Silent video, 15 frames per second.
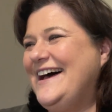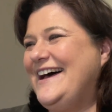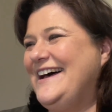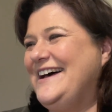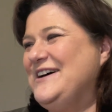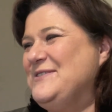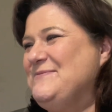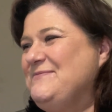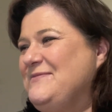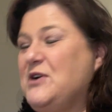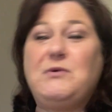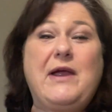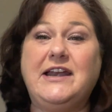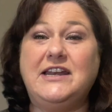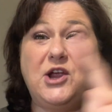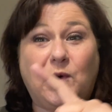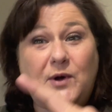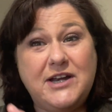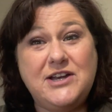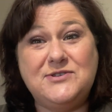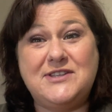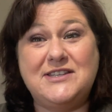um, Randy
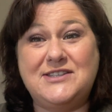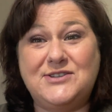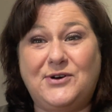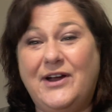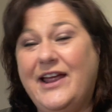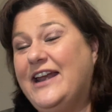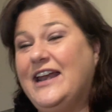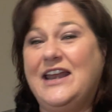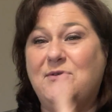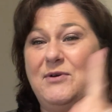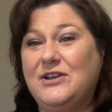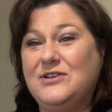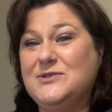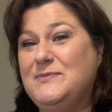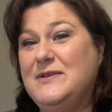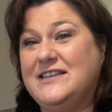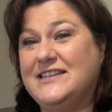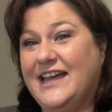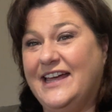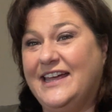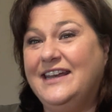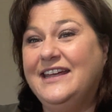already knows this story and anyone who's peeked
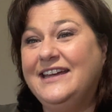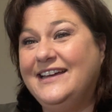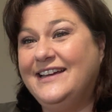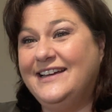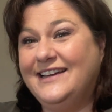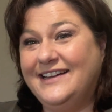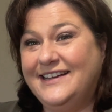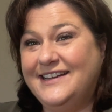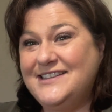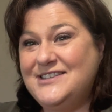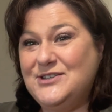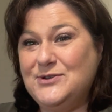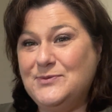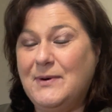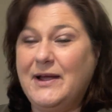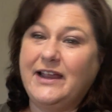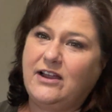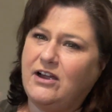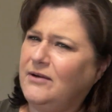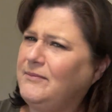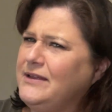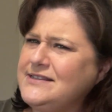ahead to my
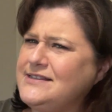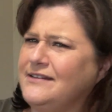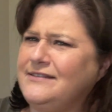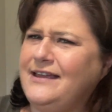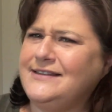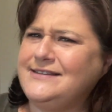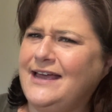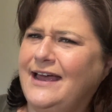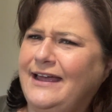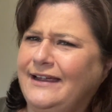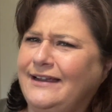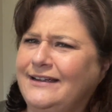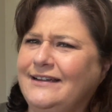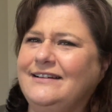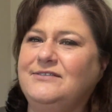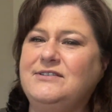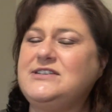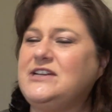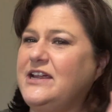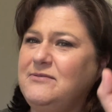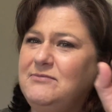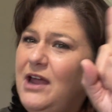comments on that tag, which
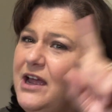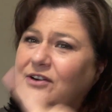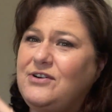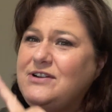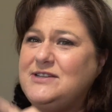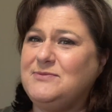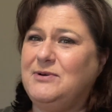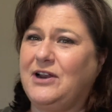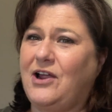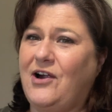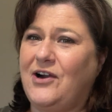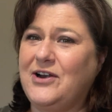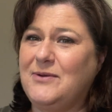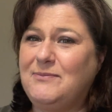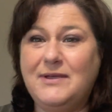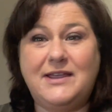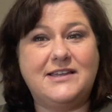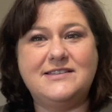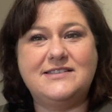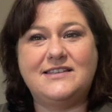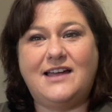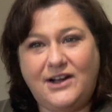I am not going to put a card up
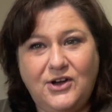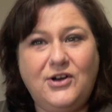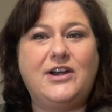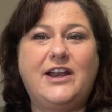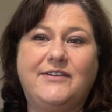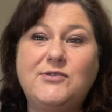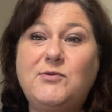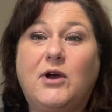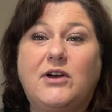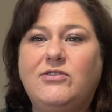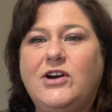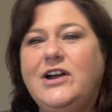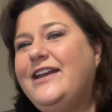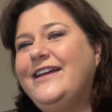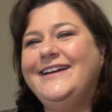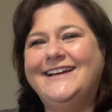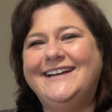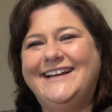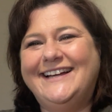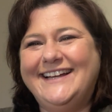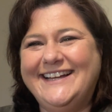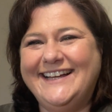because you're going to have to work for
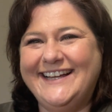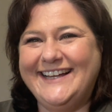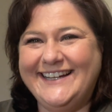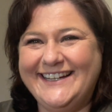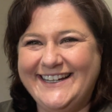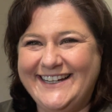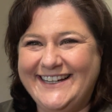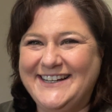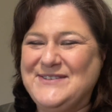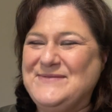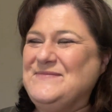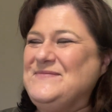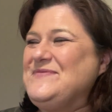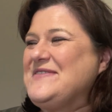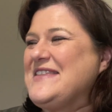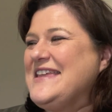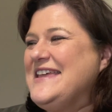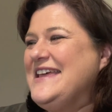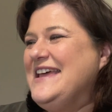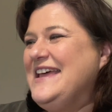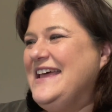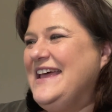it. um,
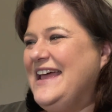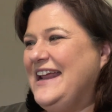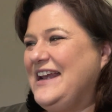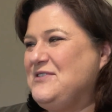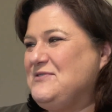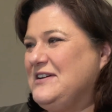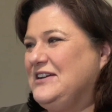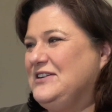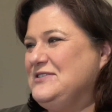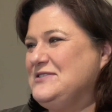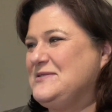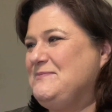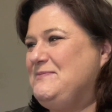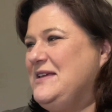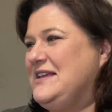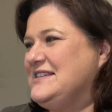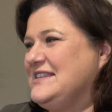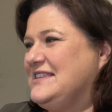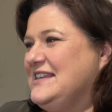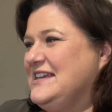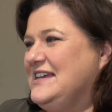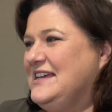anyone who's peeked
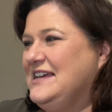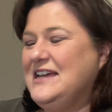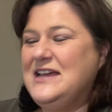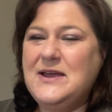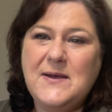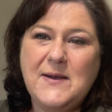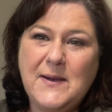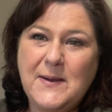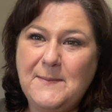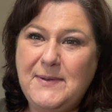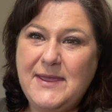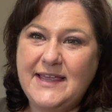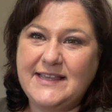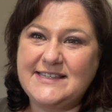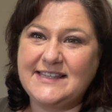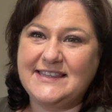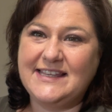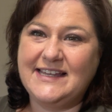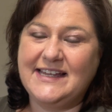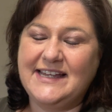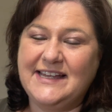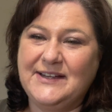at the peeked at
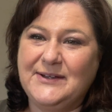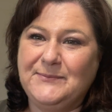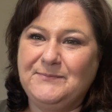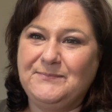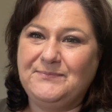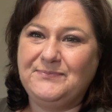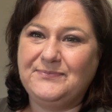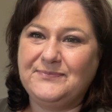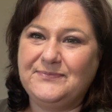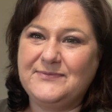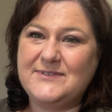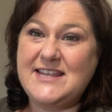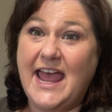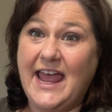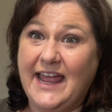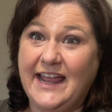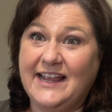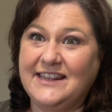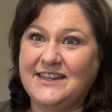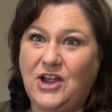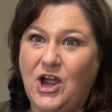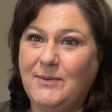the um, tag
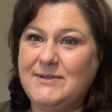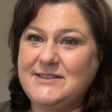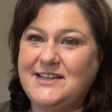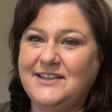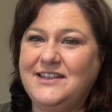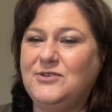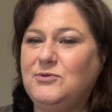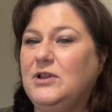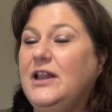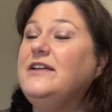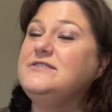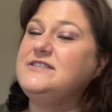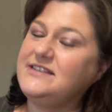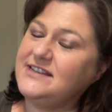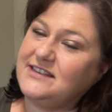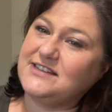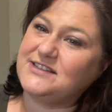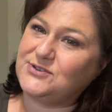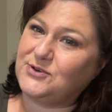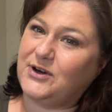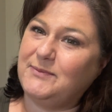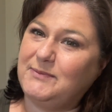and the comments on it will have seen the
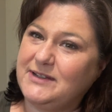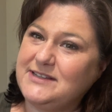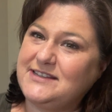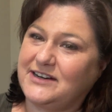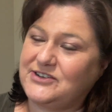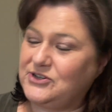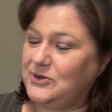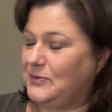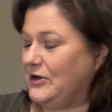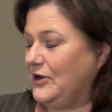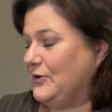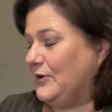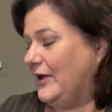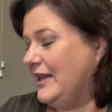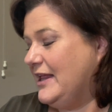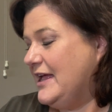story, but it's actually pretty cool.